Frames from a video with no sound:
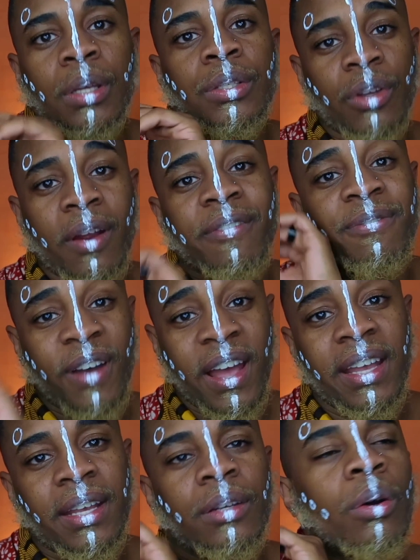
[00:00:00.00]
start
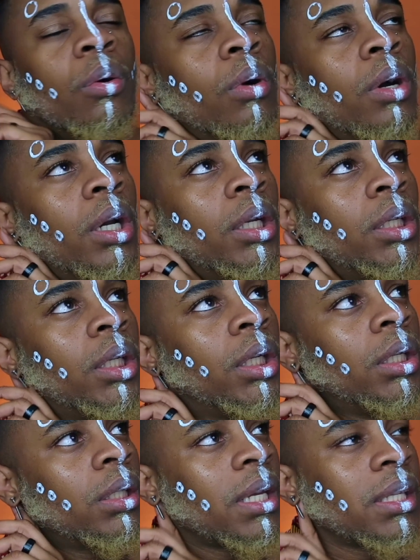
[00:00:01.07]
fighting on
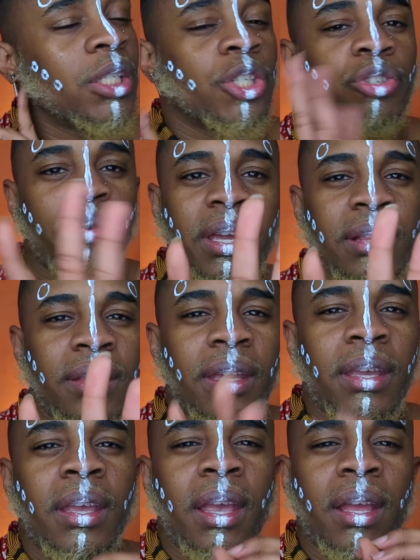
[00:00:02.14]
like this train
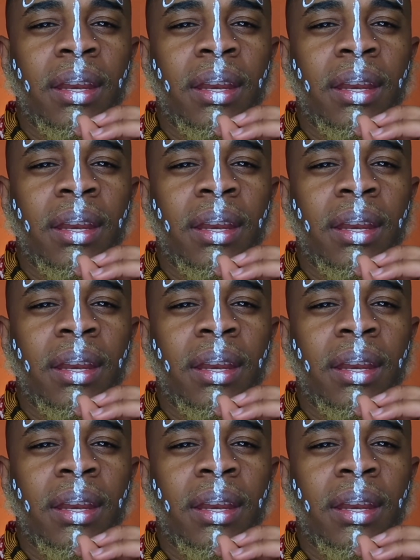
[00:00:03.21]
thing,